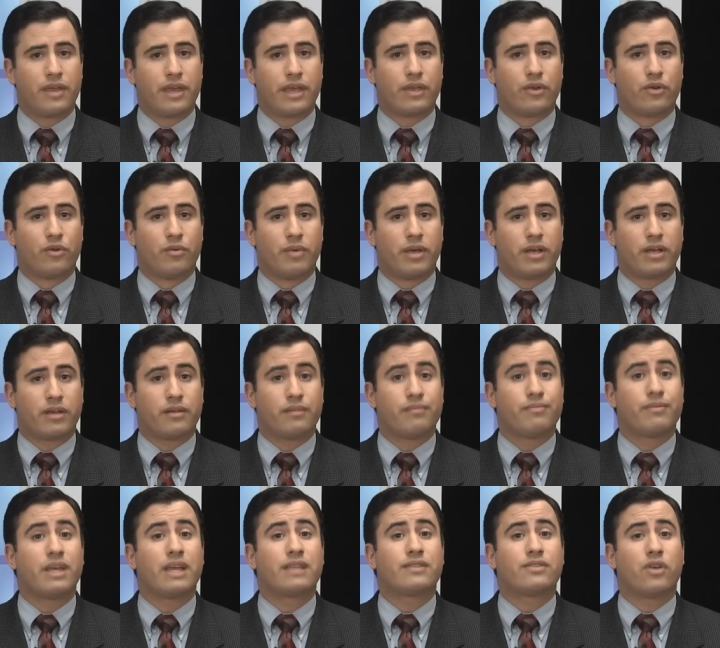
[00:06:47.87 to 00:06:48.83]
Thank you, Rebecca.
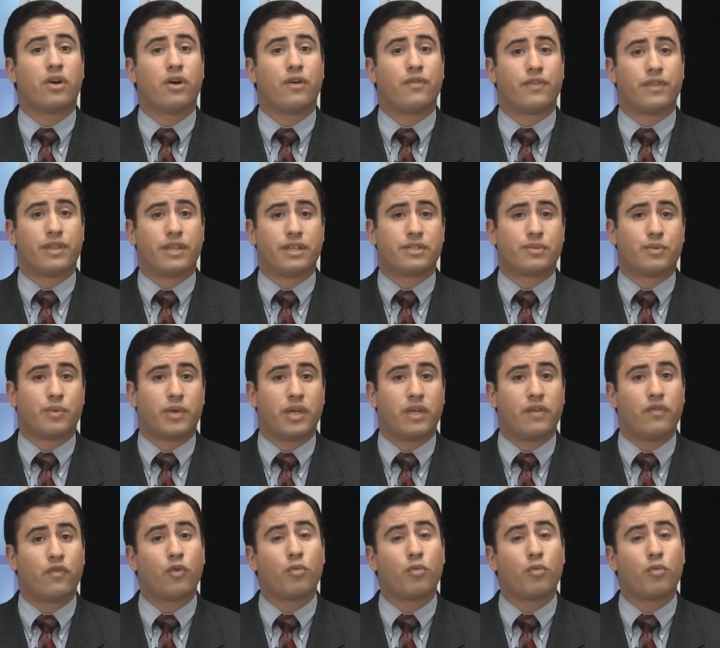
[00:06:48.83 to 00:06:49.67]
That's all for this week.